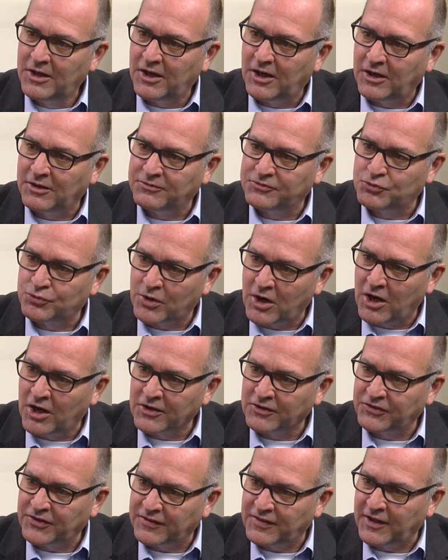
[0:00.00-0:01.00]
of
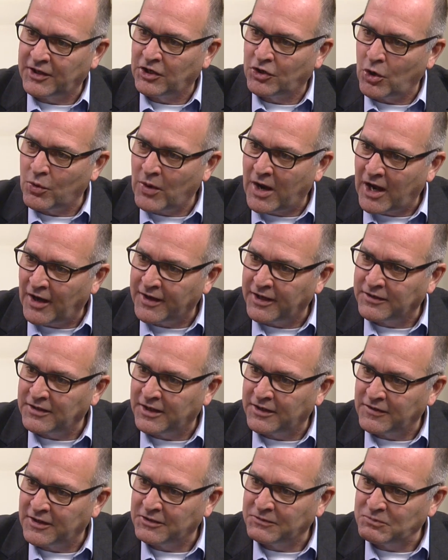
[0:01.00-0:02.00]
drugs that they go out and,
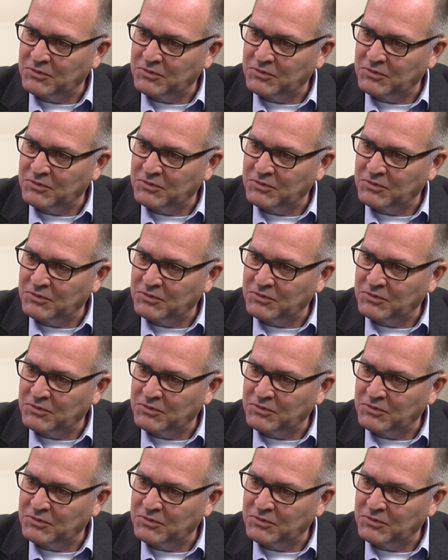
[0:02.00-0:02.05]
and they,